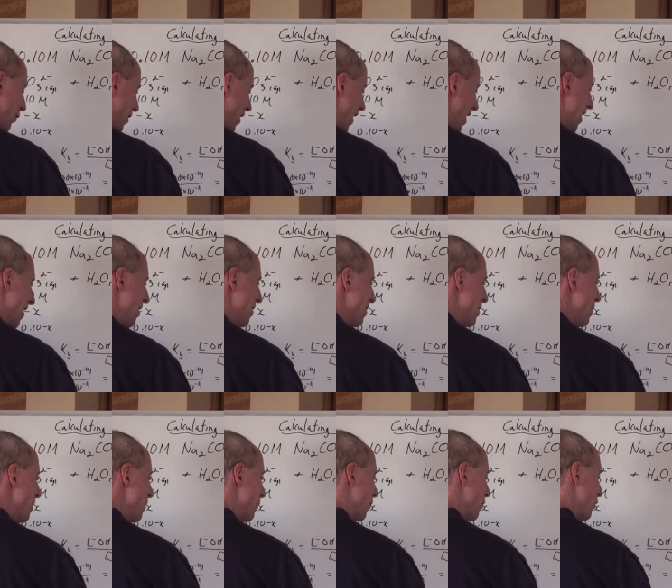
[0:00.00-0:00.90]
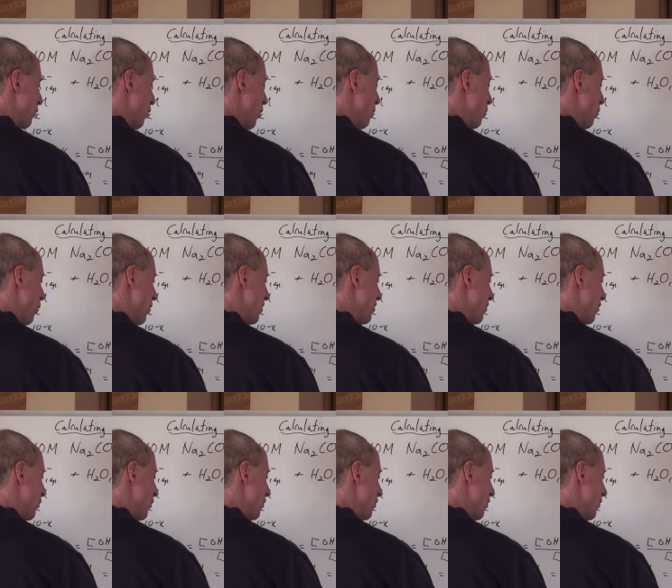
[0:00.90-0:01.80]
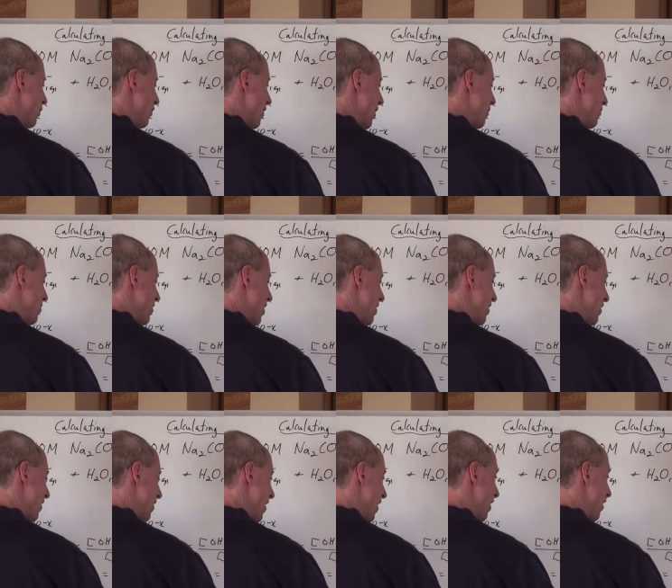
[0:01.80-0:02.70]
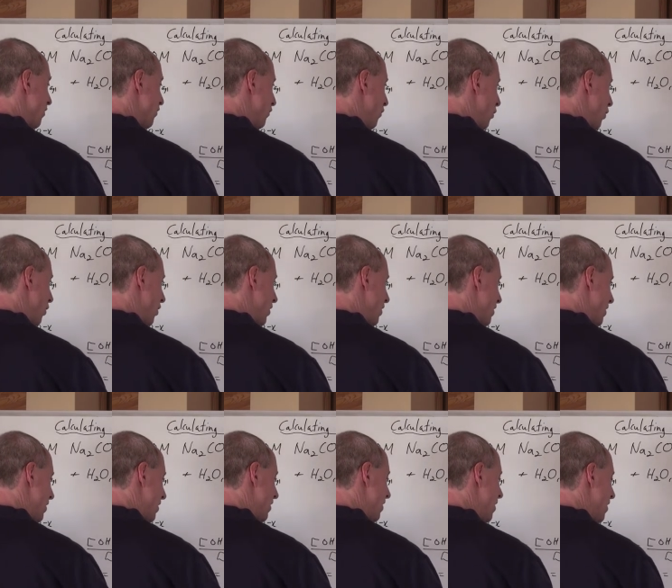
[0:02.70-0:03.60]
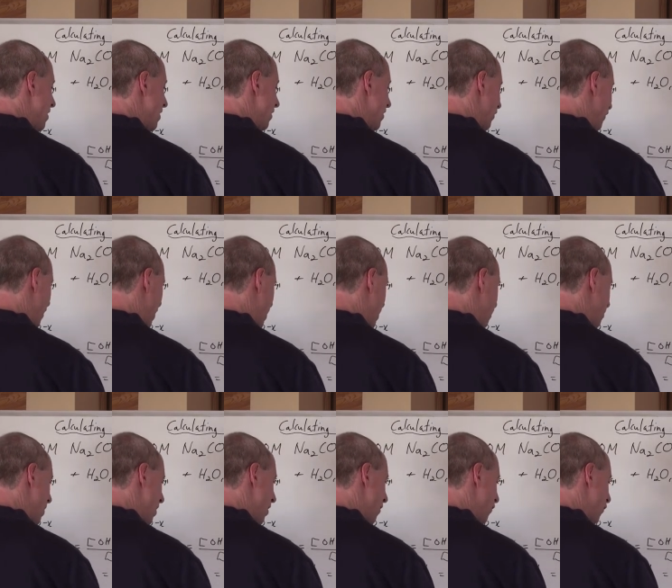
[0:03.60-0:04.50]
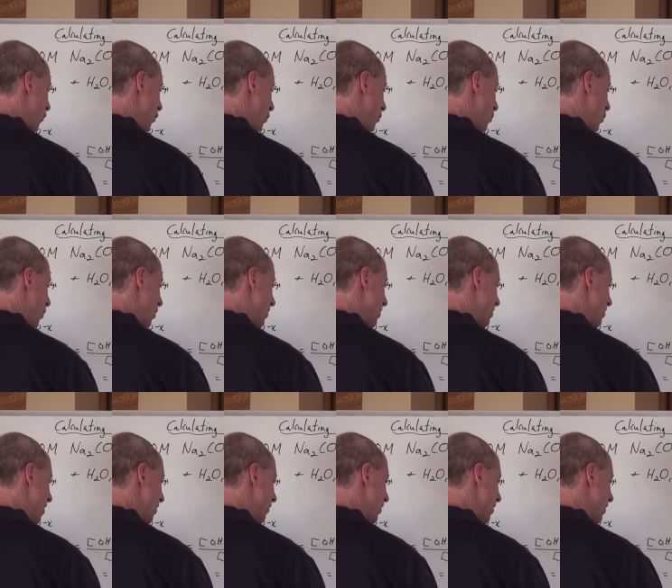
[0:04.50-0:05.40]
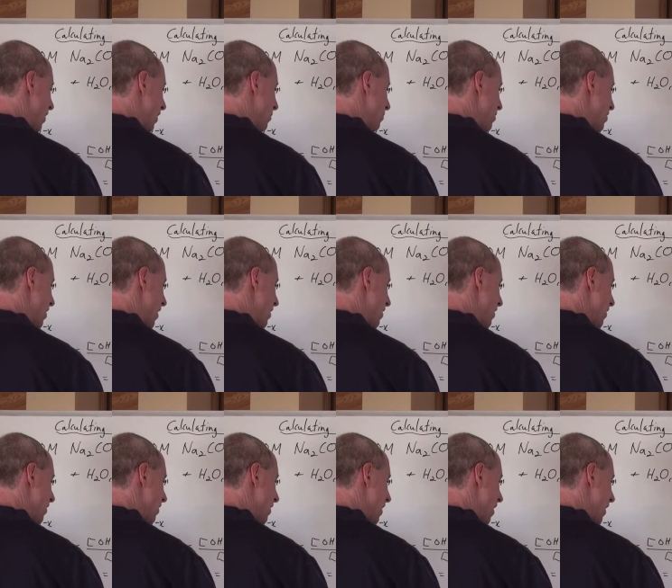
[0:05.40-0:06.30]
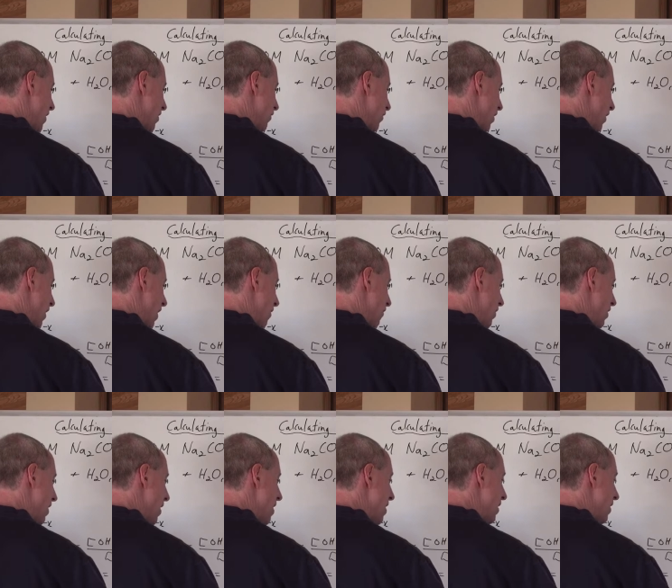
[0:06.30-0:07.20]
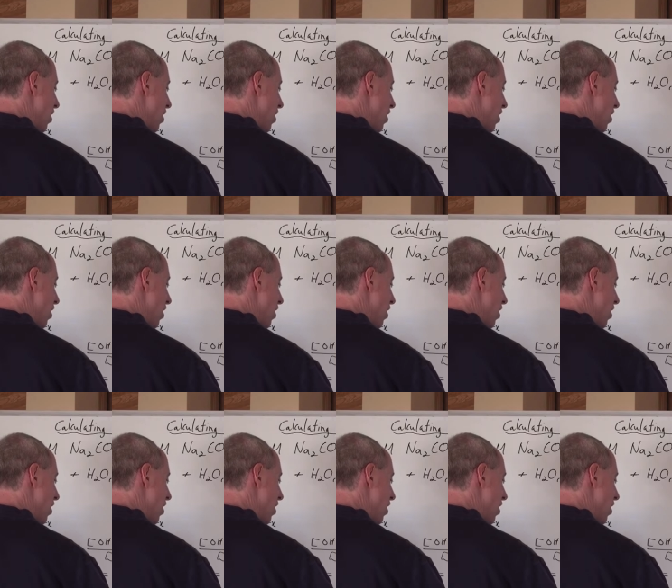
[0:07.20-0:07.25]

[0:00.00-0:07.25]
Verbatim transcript: okay, which is 1.00 times 10 to the negative 14 divided by 4.7 times 10 to the negative 11,